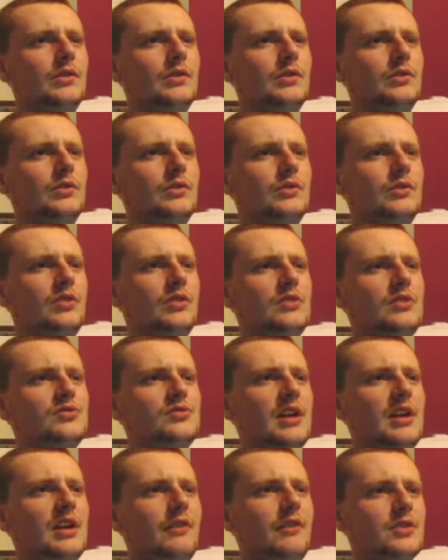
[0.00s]
Changing
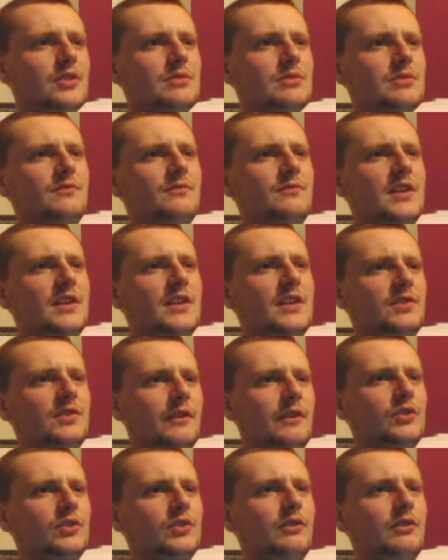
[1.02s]
direction, feeds
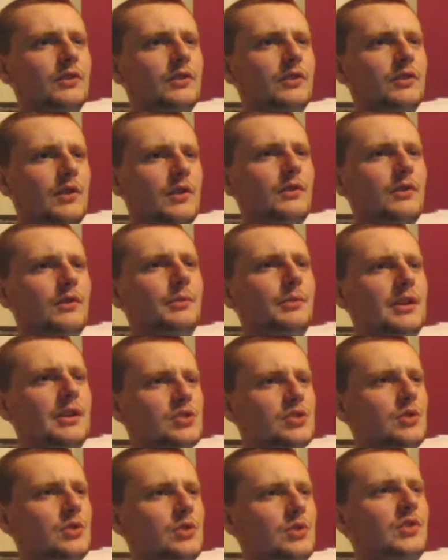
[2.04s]
Ferran Torres further up the pitch,
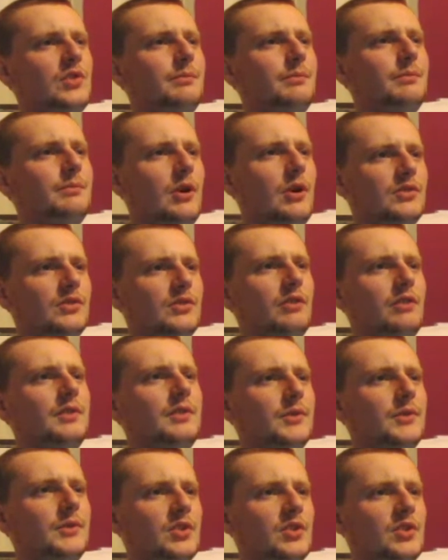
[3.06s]
loses the ball, Torres,
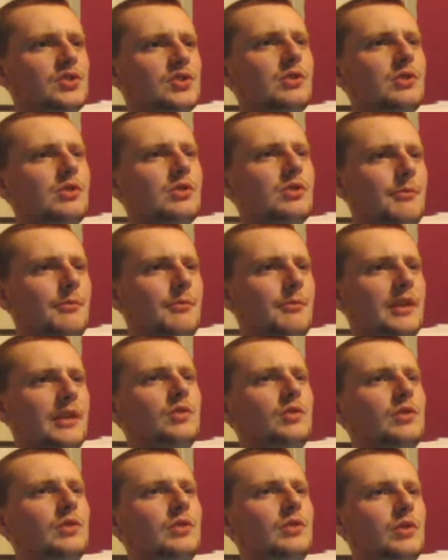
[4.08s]
but Sergio Aguero picks
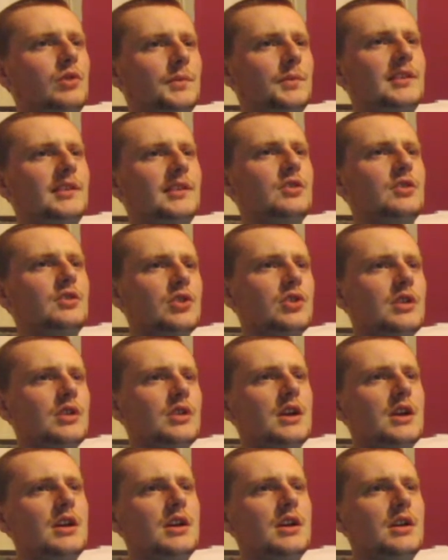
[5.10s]
up the loose possession.
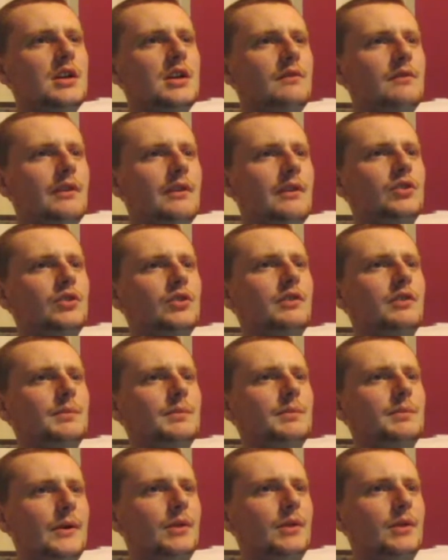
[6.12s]
Ferran Torres
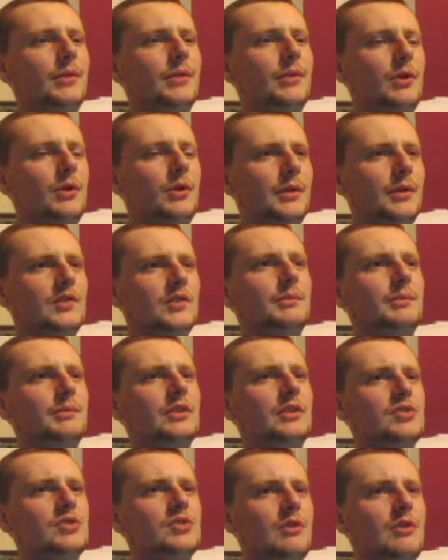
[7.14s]
back on the ball, plays it back
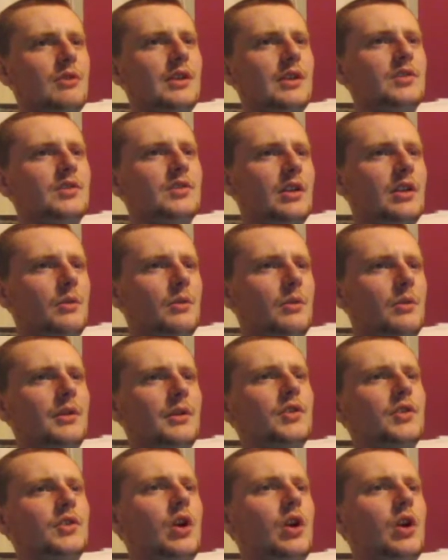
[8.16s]
to João Cancelo,
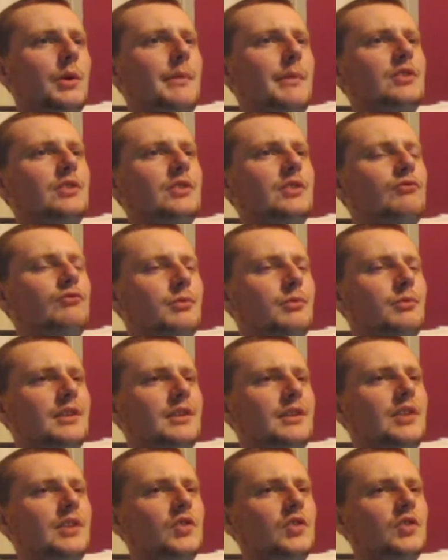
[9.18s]
plays it all the way back to Ruben
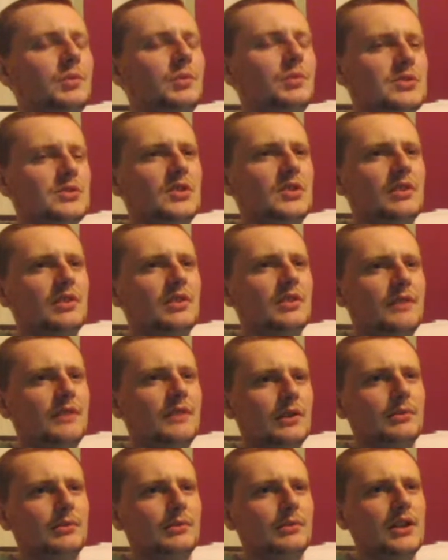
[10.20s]
Diaz and switches the
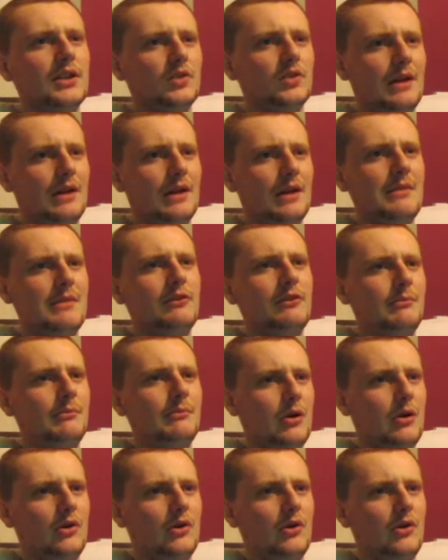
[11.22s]
field play to Aymeric
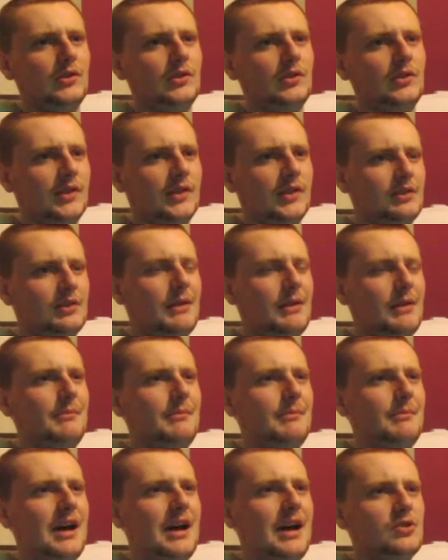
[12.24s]
Laporte, his centre-back
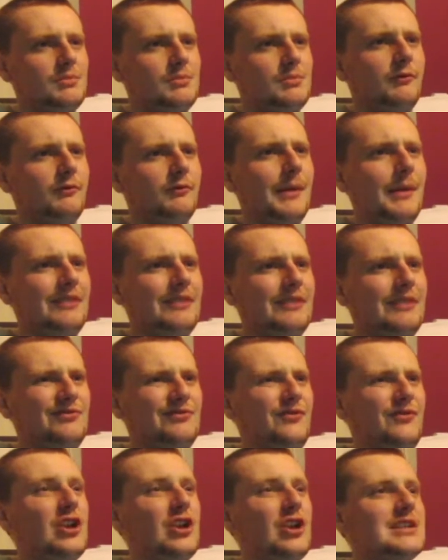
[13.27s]
partnership of a back
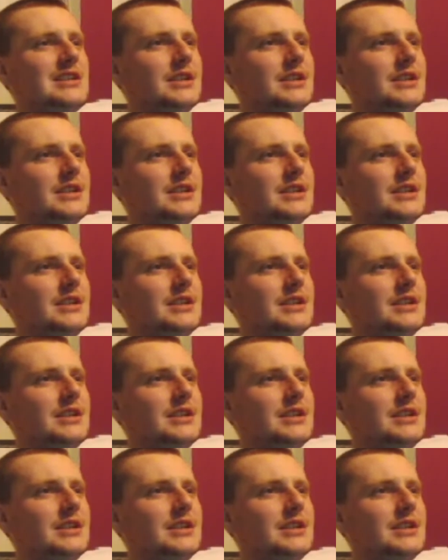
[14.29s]
three.